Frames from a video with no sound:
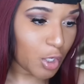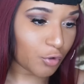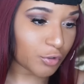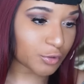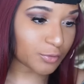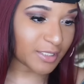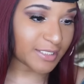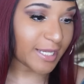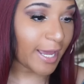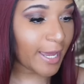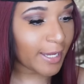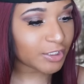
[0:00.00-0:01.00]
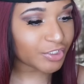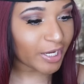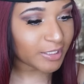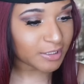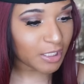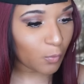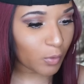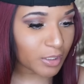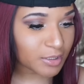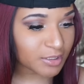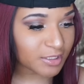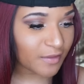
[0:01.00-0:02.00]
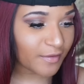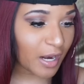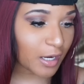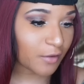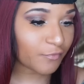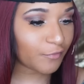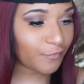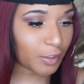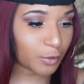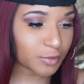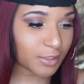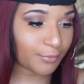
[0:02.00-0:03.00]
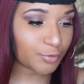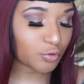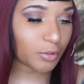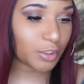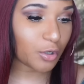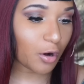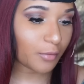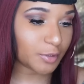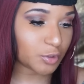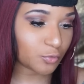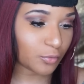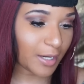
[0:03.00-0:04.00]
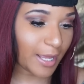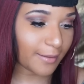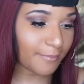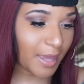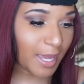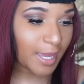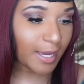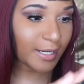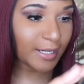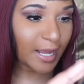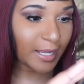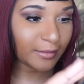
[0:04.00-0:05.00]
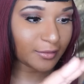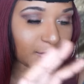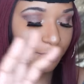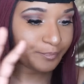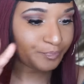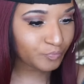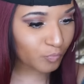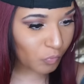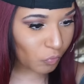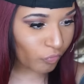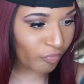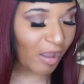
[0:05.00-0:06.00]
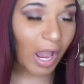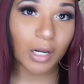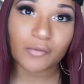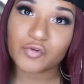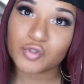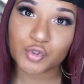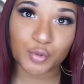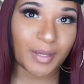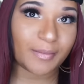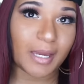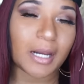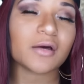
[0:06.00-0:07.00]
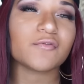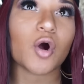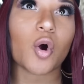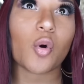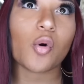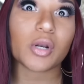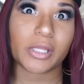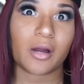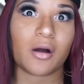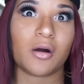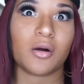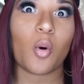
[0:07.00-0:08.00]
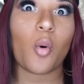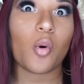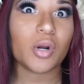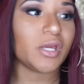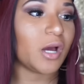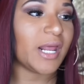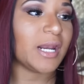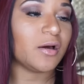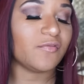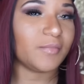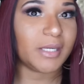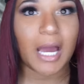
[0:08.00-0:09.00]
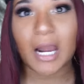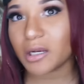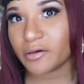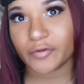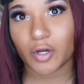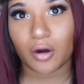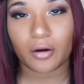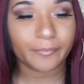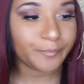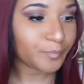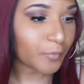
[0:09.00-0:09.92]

Crystal says, hey Jazzy, I wanted to say that I love your videos and I'm joining the army soon, like May 9th. I love you too, baby. I love all y'all. All y'all that love me, I love y'all.